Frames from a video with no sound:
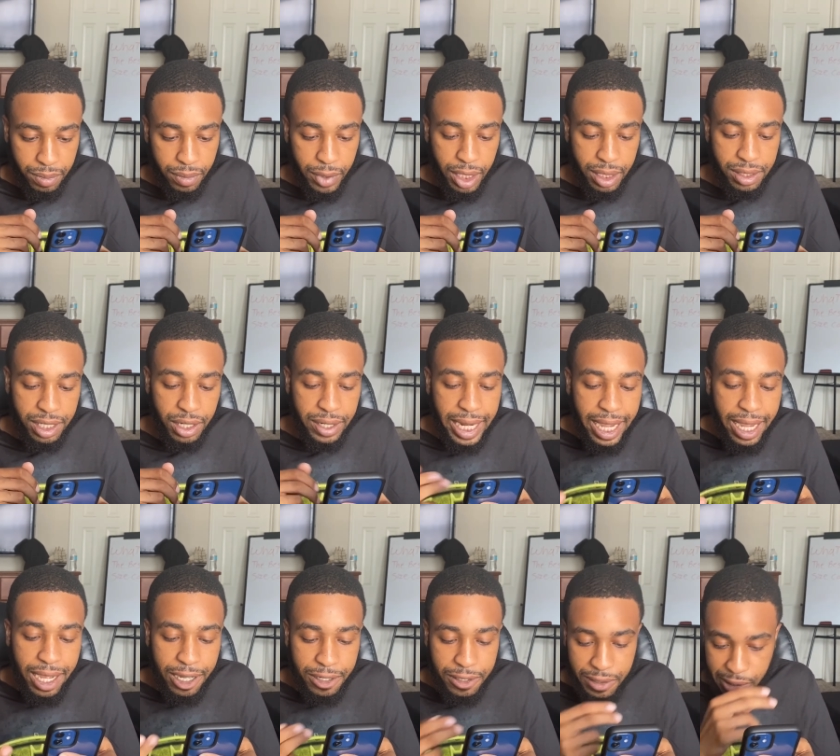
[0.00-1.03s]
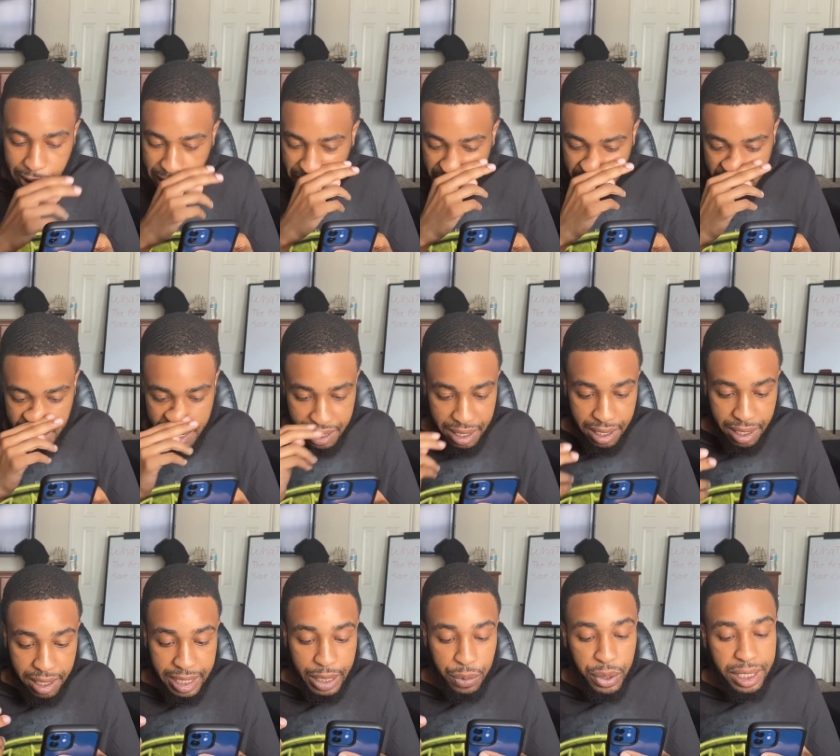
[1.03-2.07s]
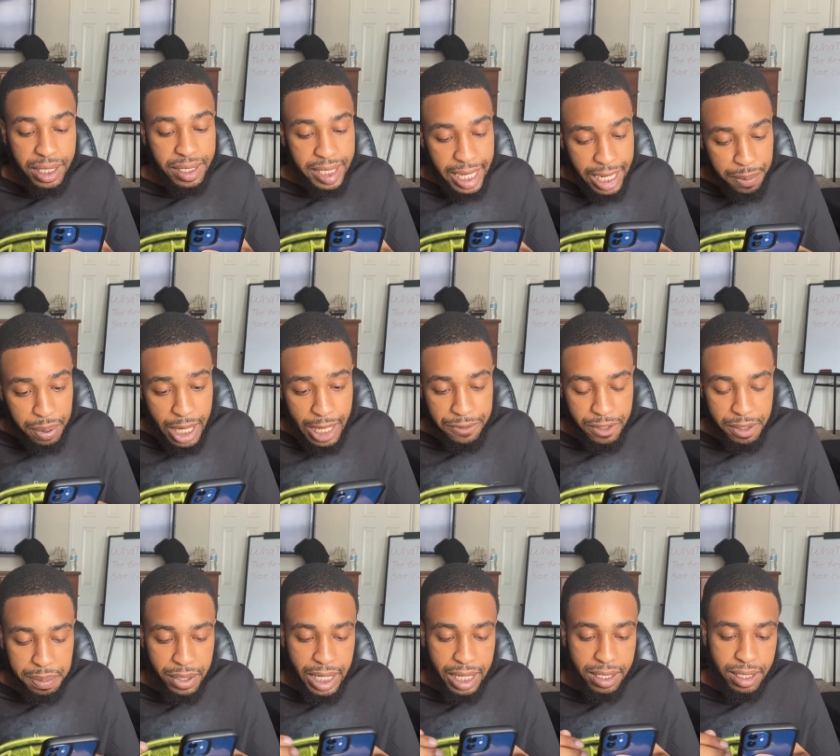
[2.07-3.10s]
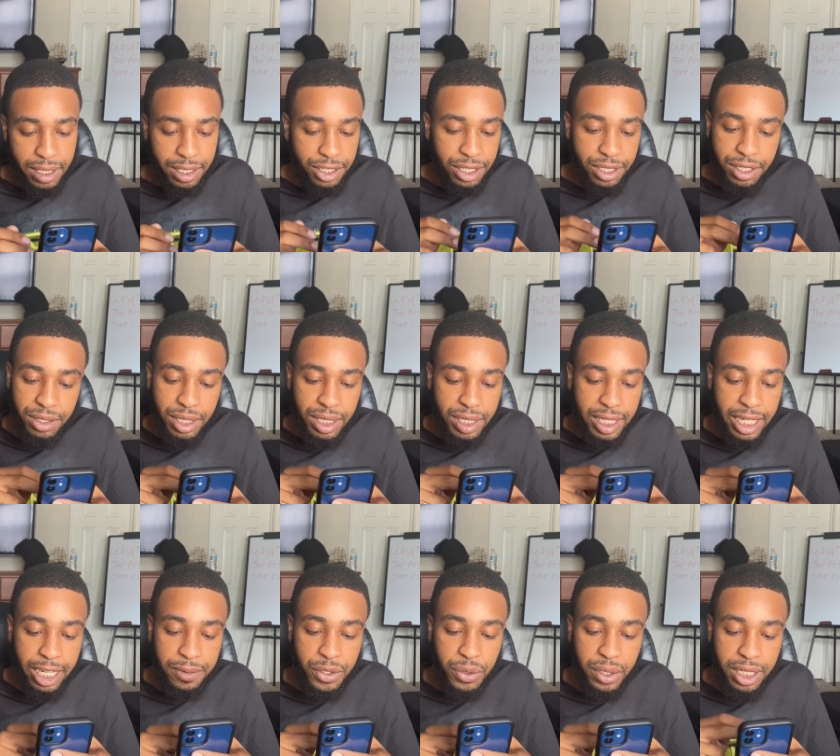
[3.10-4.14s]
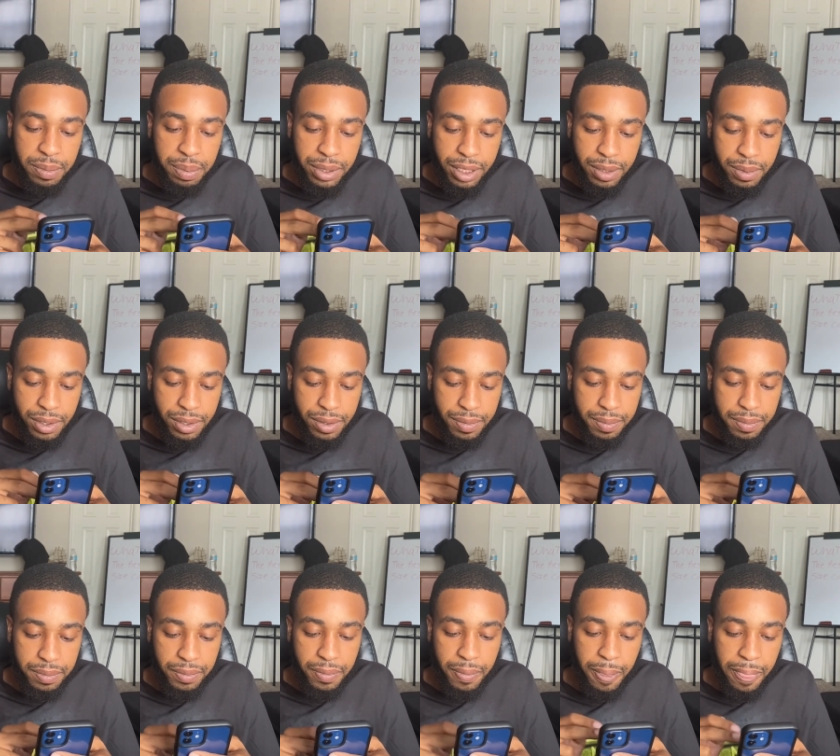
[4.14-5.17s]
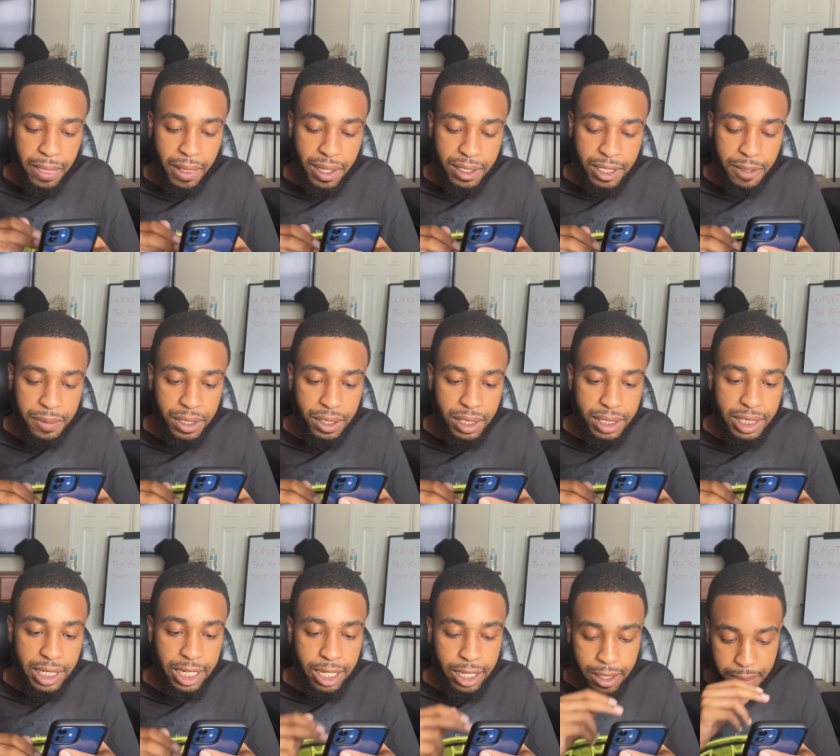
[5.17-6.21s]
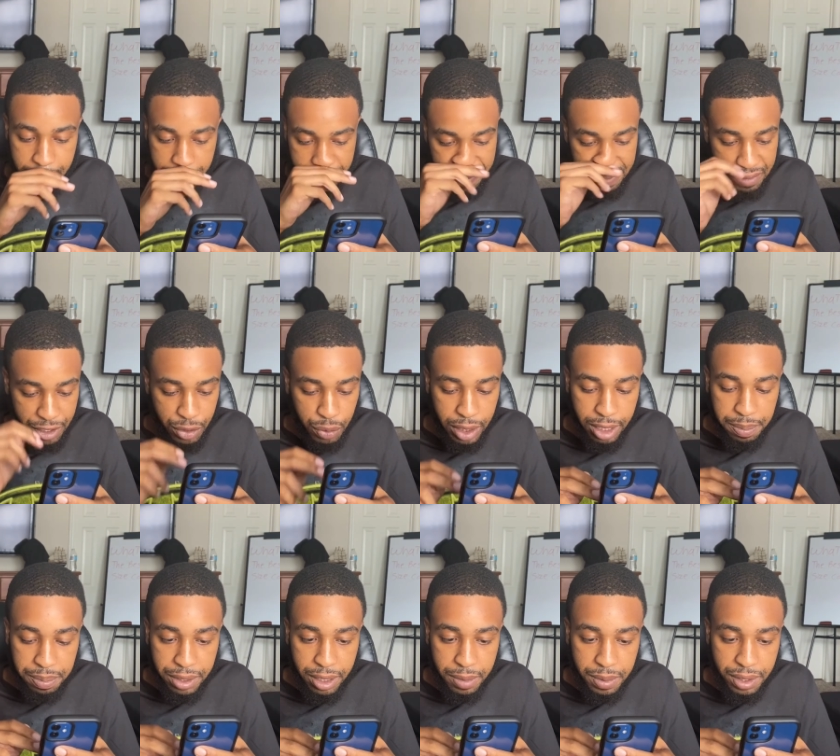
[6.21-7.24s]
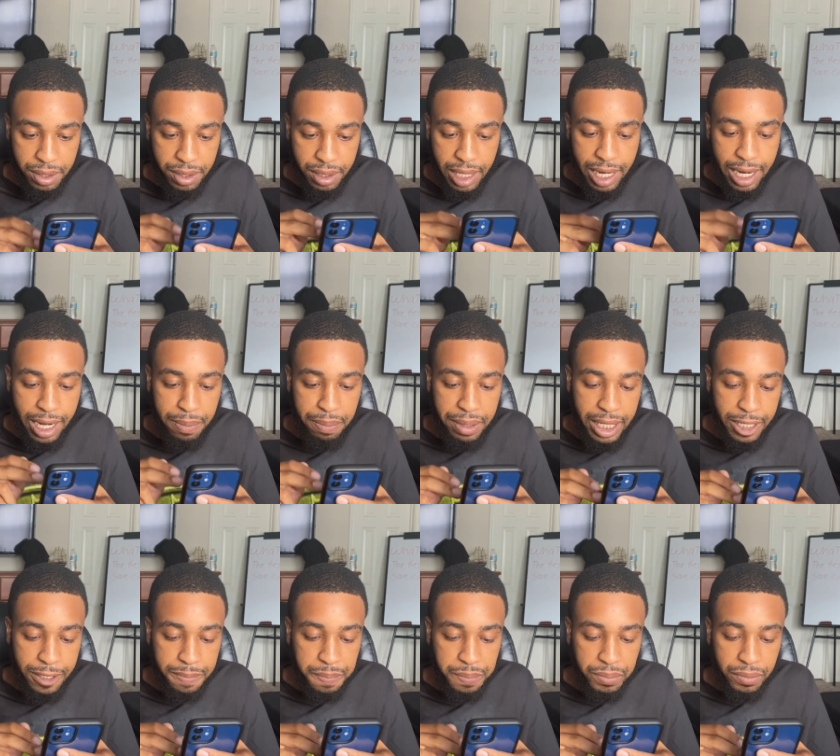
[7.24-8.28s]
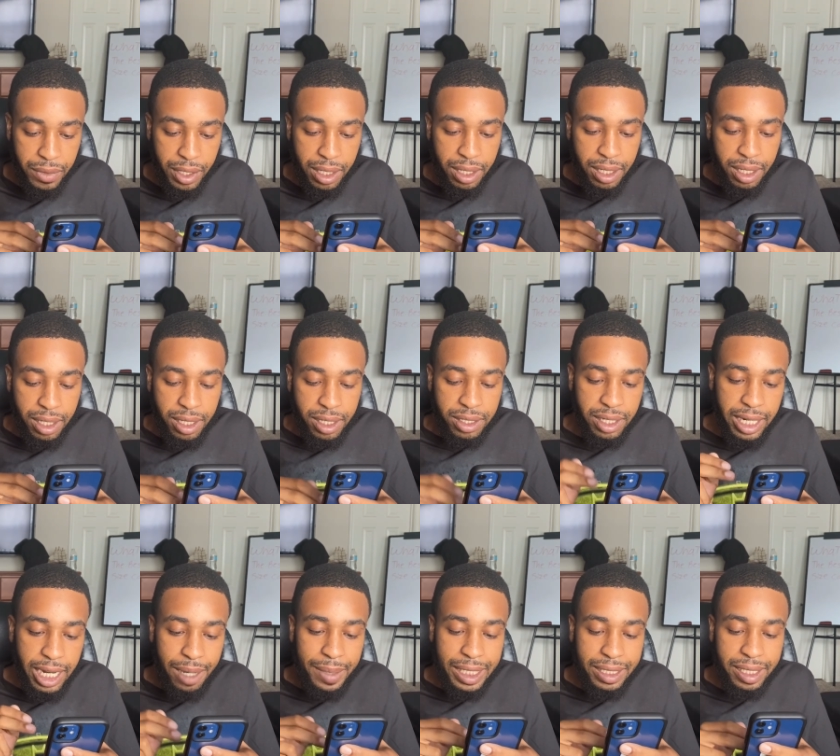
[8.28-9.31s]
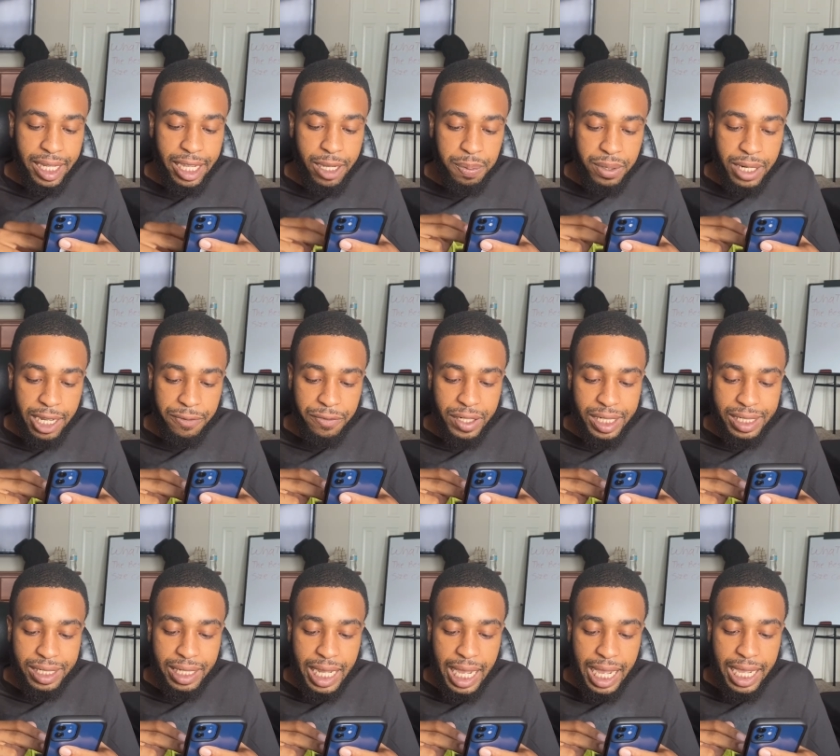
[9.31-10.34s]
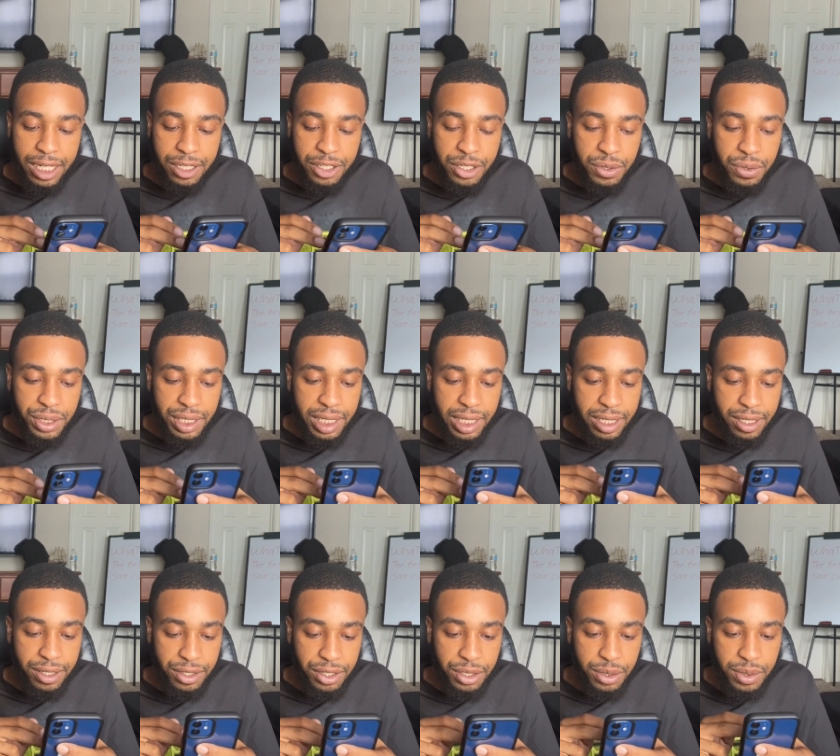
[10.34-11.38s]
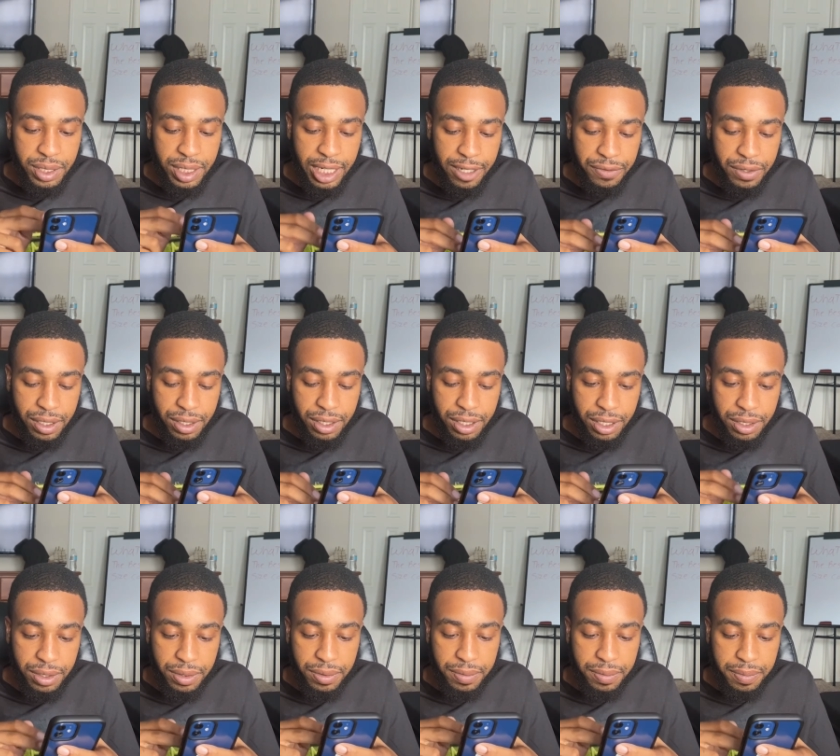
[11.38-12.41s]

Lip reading: So now they want the take profit price. So let's just do the same 20 pips. So I'm gonna do the same 20 pips. All right, bet. So now my take profit is 92627. So